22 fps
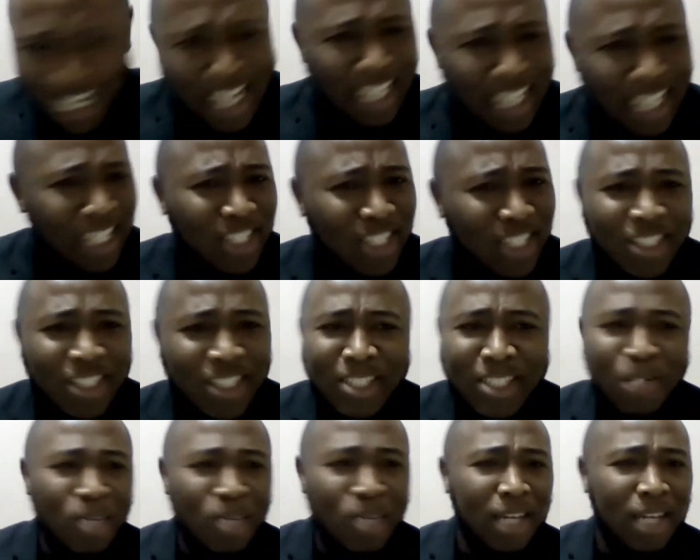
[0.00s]
Listen
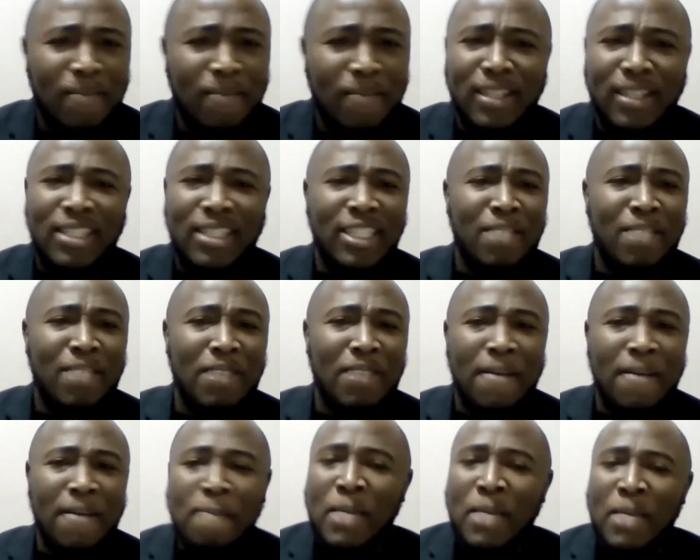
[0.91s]
to me, listen to me.
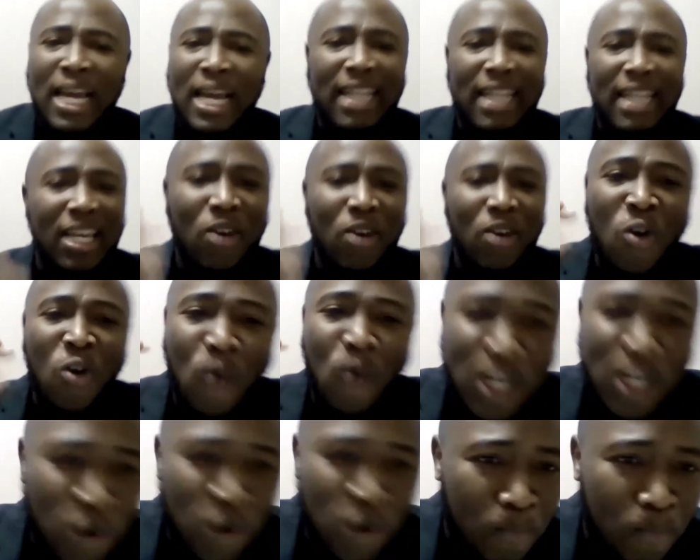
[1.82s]
It, it,
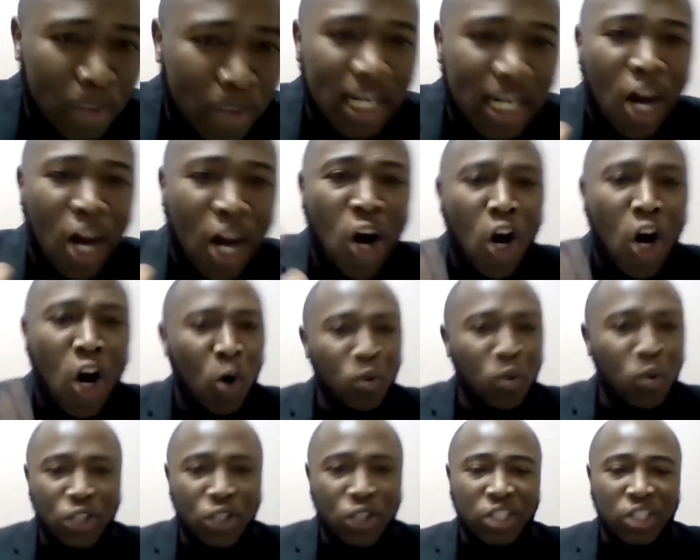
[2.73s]
when you build a
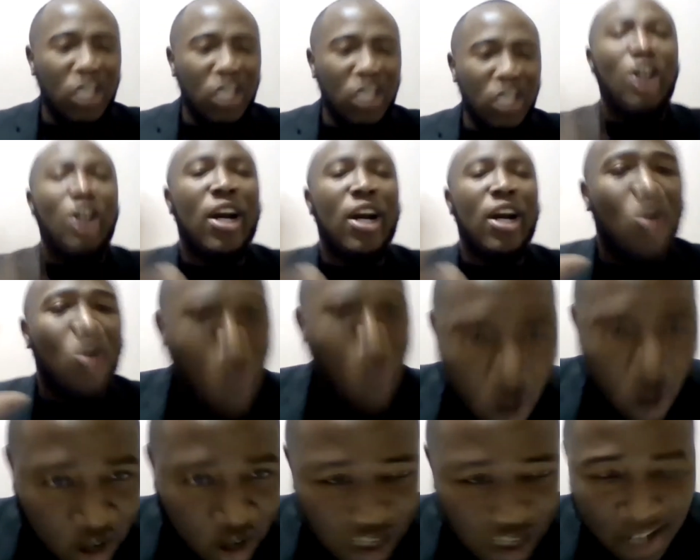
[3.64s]
house on a
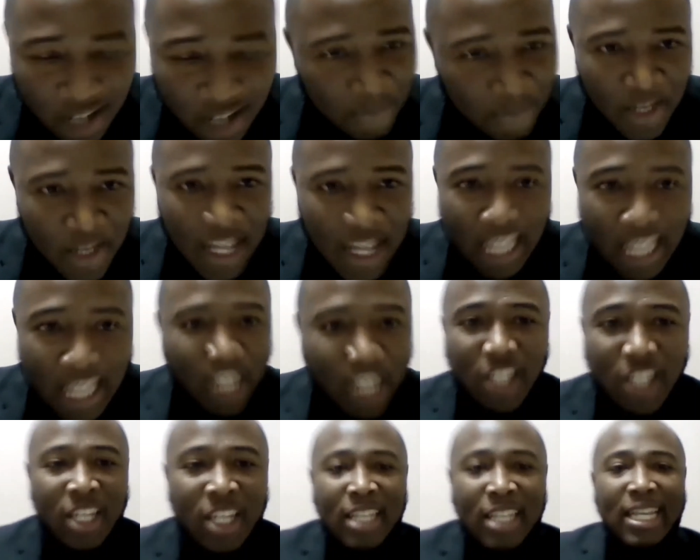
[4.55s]
rock,
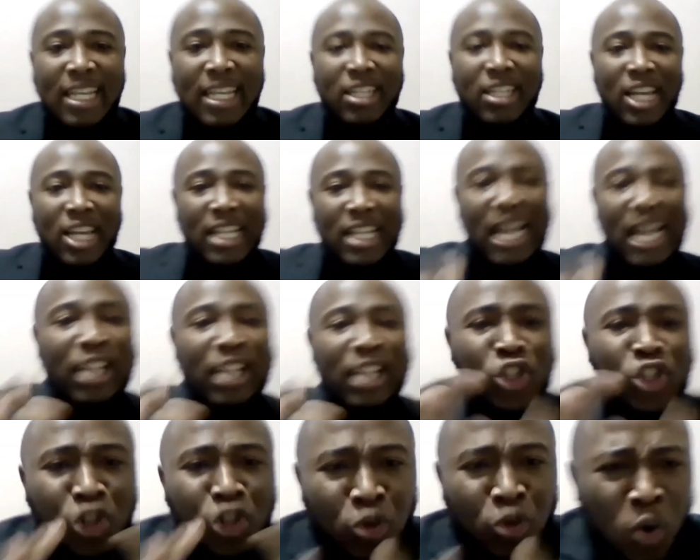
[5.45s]
it, it, it
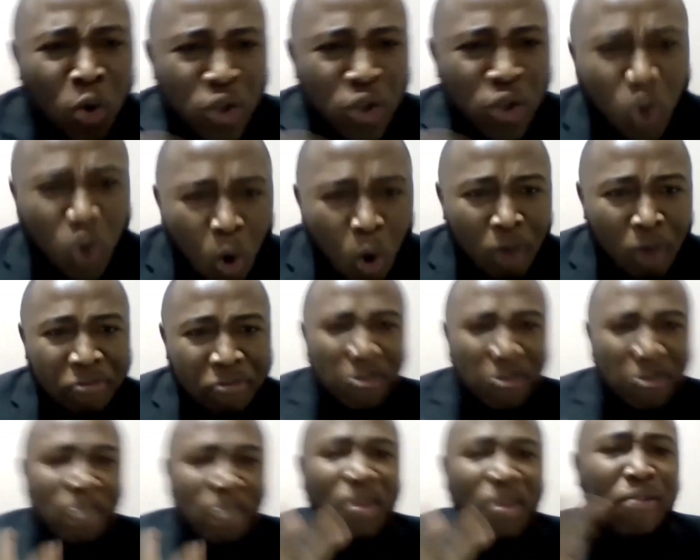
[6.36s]
throws off
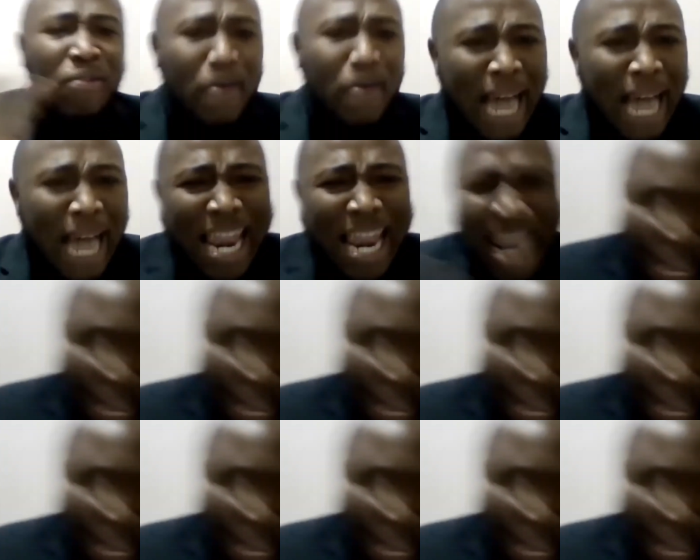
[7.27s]
the very, oh